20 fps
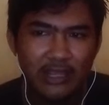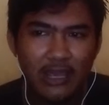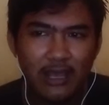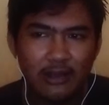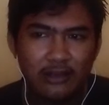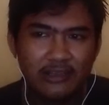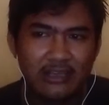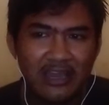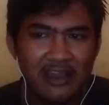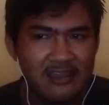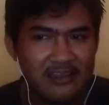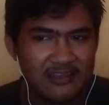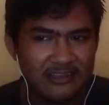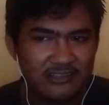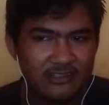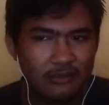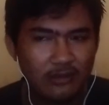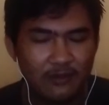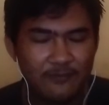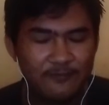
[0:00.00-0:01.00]
kinds
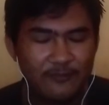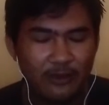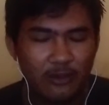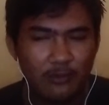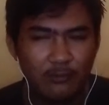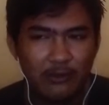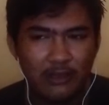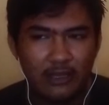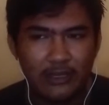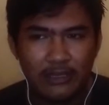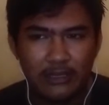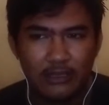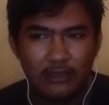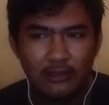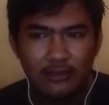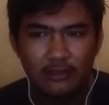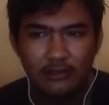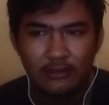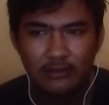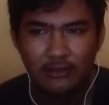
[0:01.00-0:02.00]
of vocabulary.
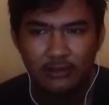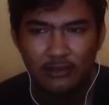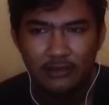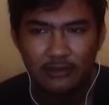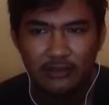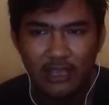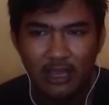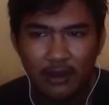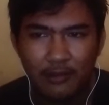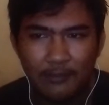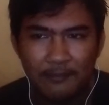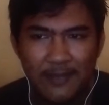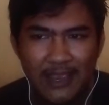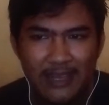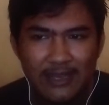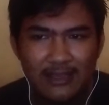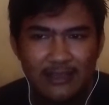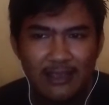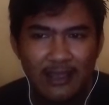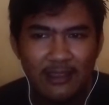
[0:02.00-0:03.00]
There are many
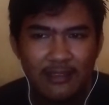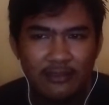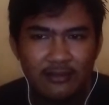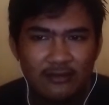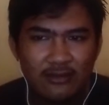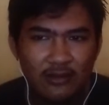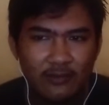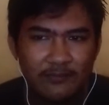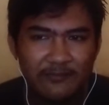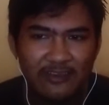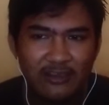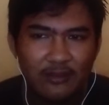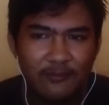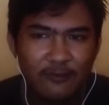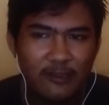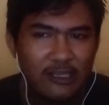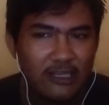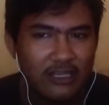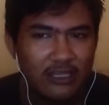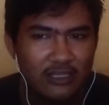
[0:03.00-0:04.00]
kinds of
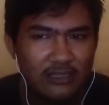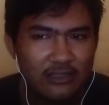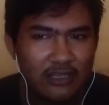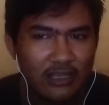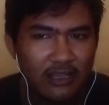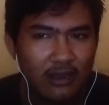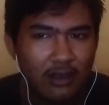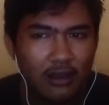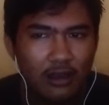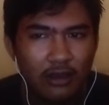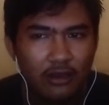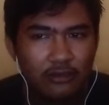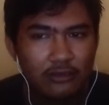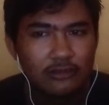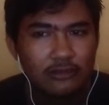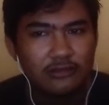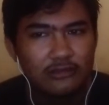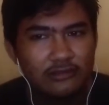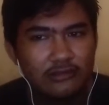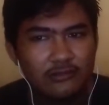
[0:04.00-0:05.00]
vocabulary. They are
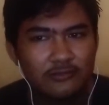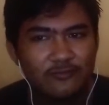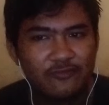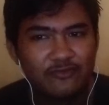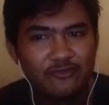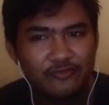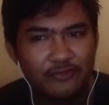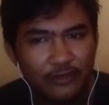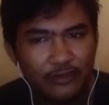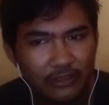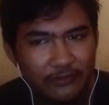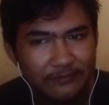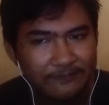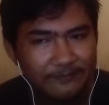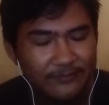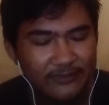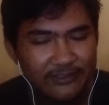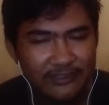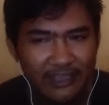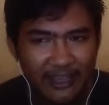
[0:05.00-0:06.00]
verb,
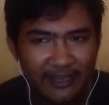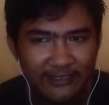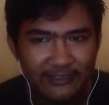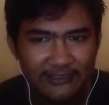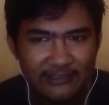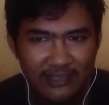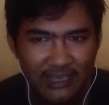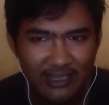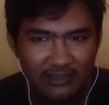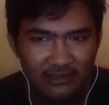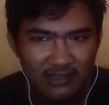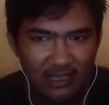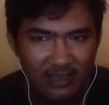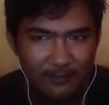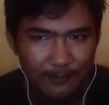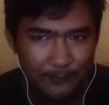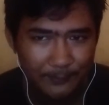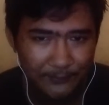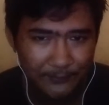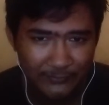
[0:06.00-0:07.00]
adjective,
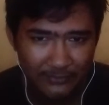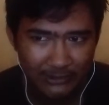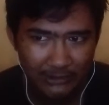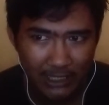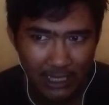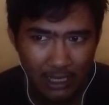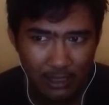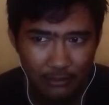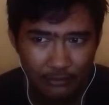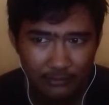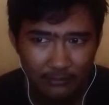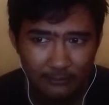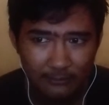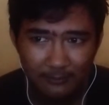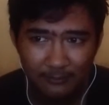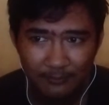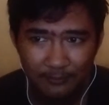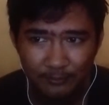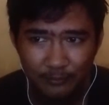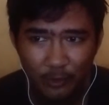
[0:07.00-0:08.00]
noun,
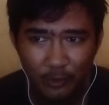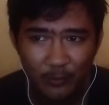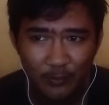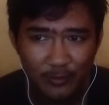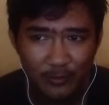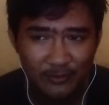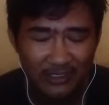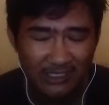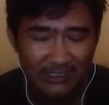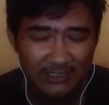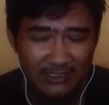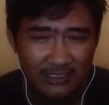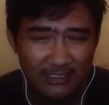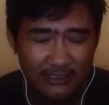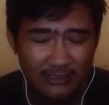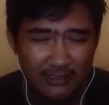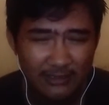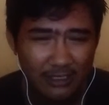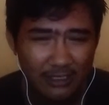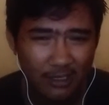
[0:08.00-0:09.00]
preposition,
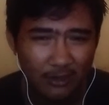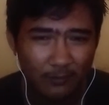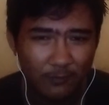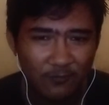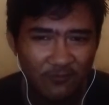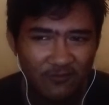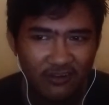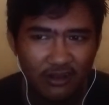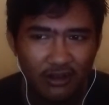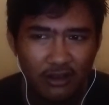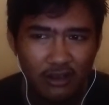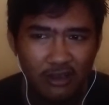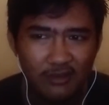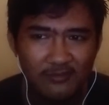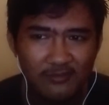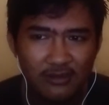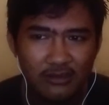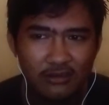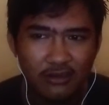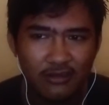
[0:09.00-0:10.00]
adverb,
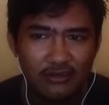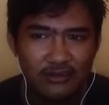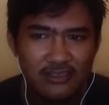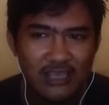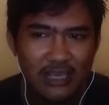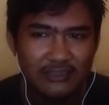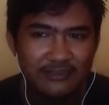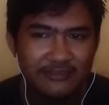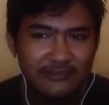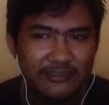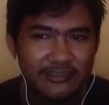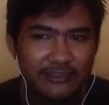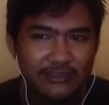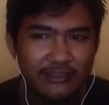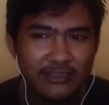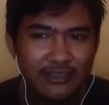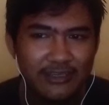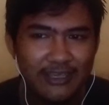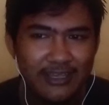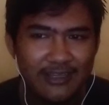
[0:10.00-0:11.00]
conjunction,
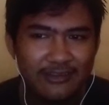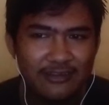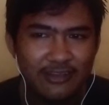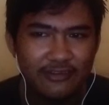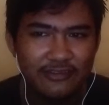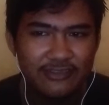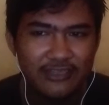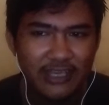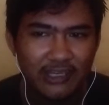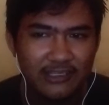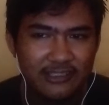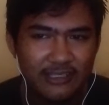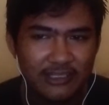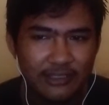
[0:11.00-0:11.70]
interjection.